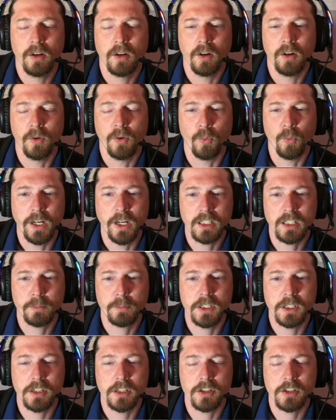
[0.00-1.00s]
white's
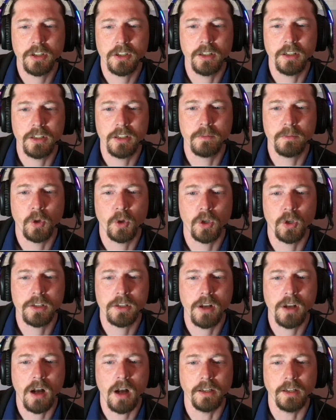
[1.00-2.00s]
position is more
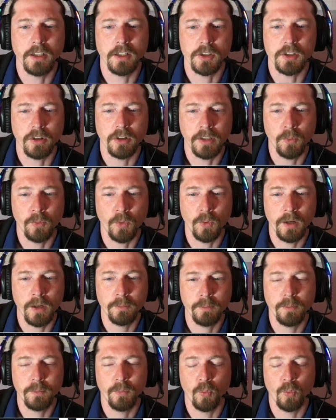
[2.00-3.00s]
solid. There's only
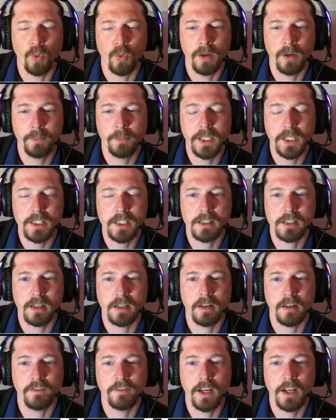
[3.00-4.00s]
one piece to
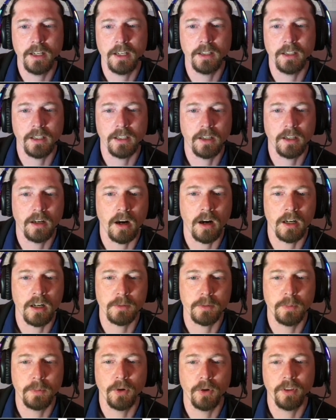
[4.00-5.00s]
defend. It guards
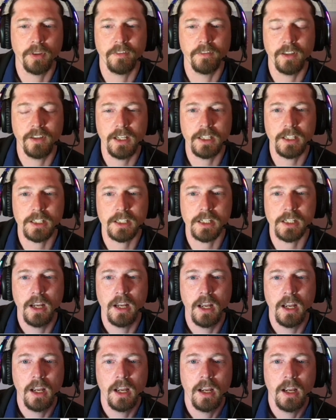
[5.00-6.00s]
both of these.
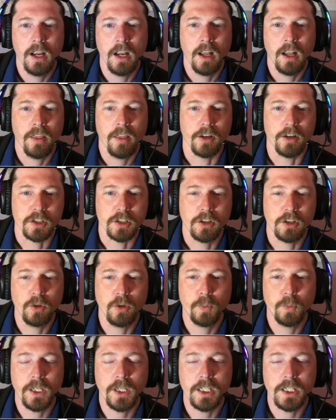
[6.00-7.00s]
There's 2
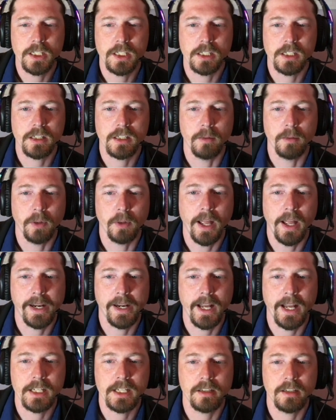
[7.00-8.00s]
pieces that black
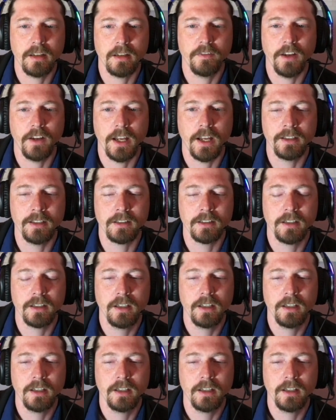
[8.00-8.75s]
has to defend.